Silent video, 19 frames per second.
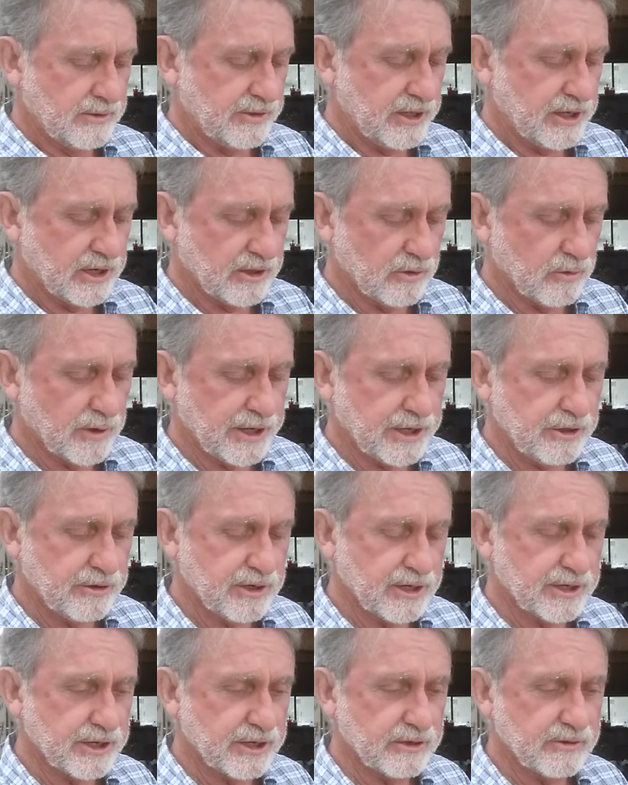The other way you
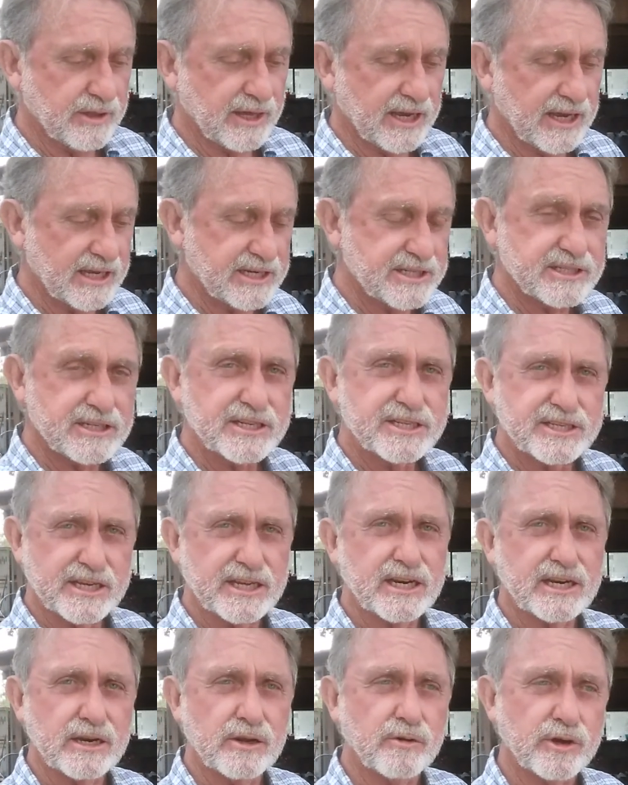can do that is to
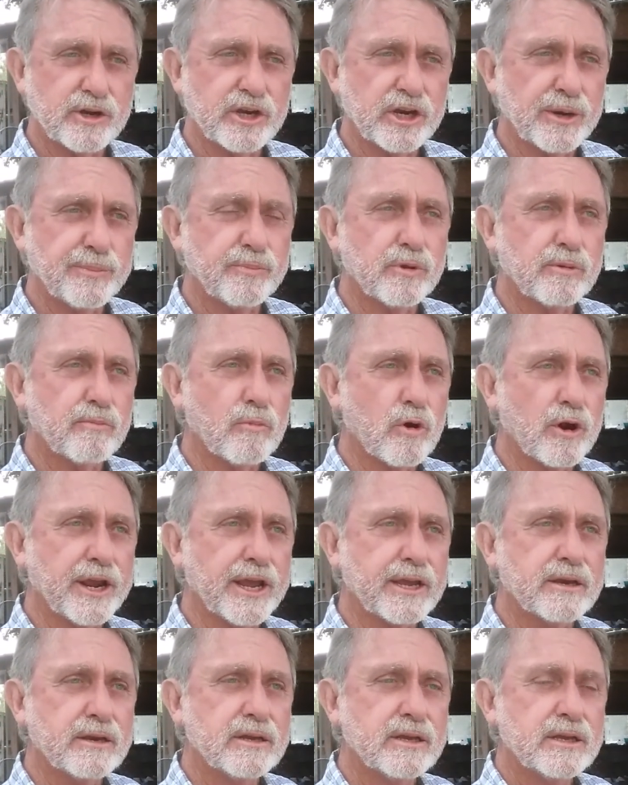set it on a couple of brick.
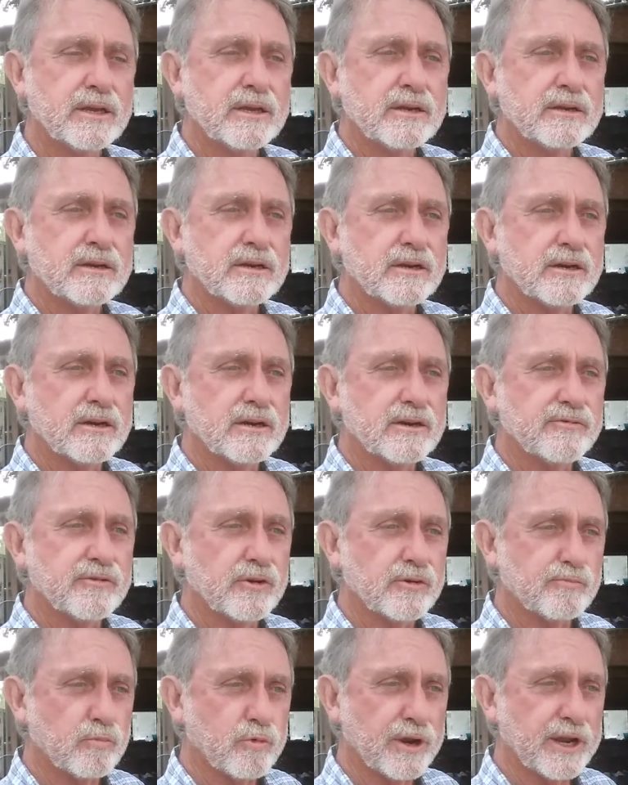
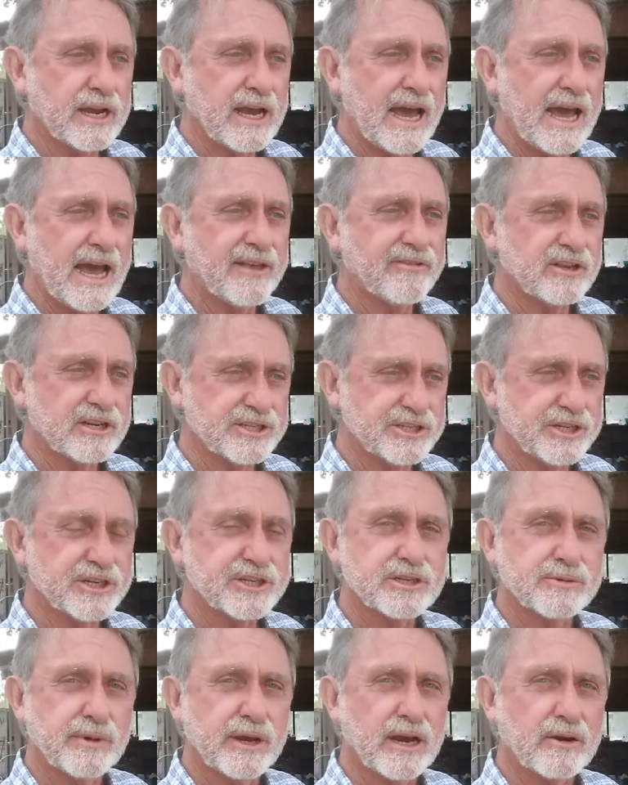The brick height is
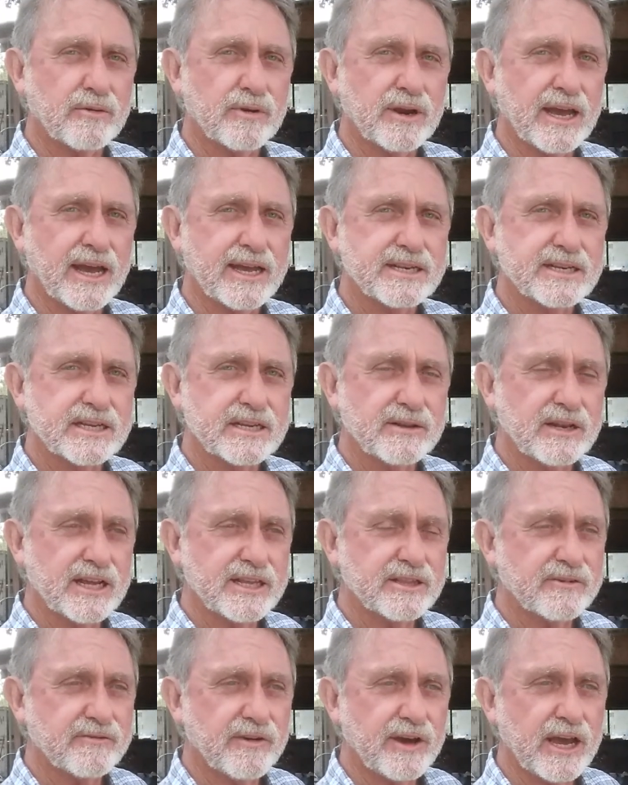just about right to
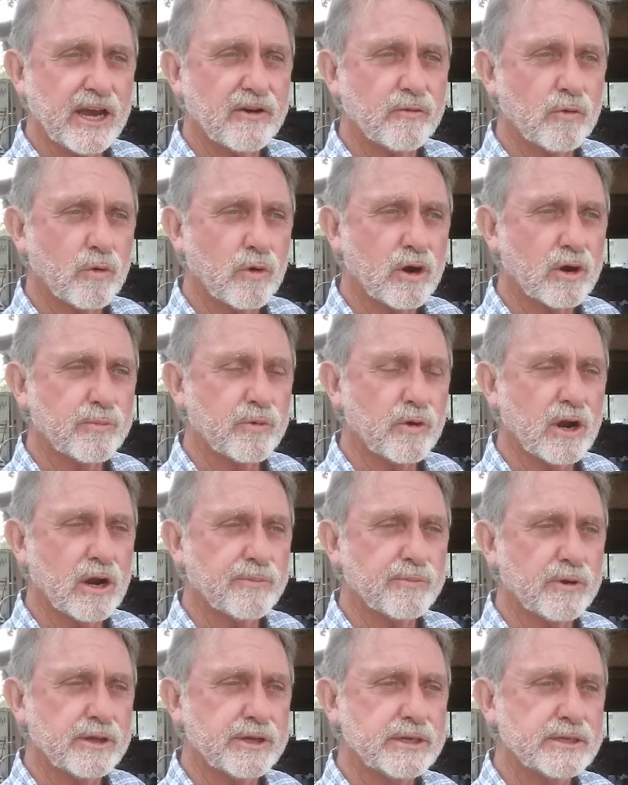let the valve work
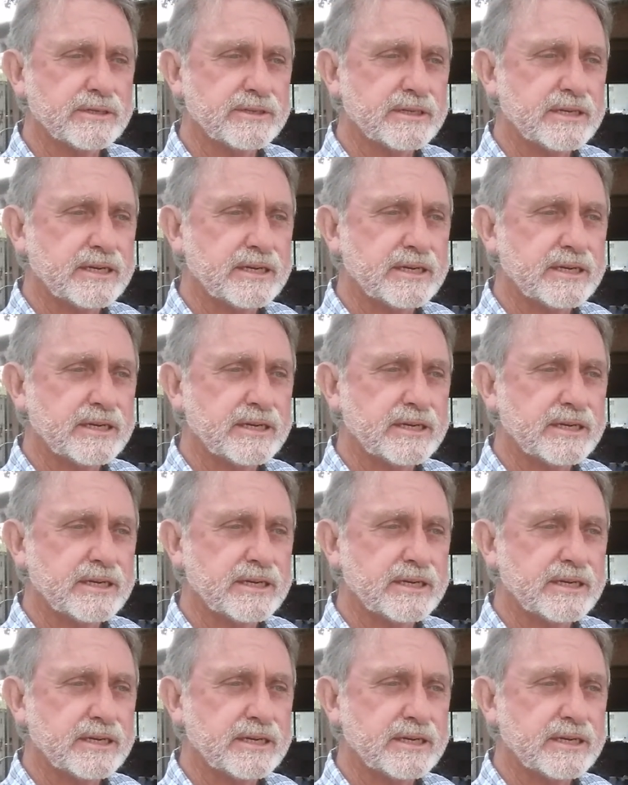properly.